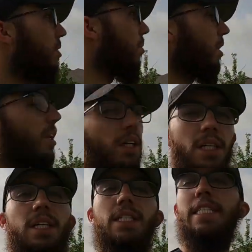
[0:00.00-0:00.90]
because I want
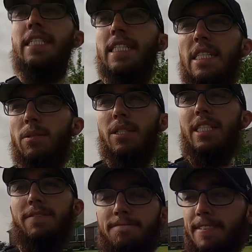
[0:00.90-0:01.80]

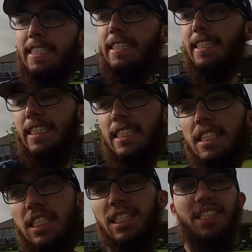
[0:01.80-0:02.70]
that feeling, you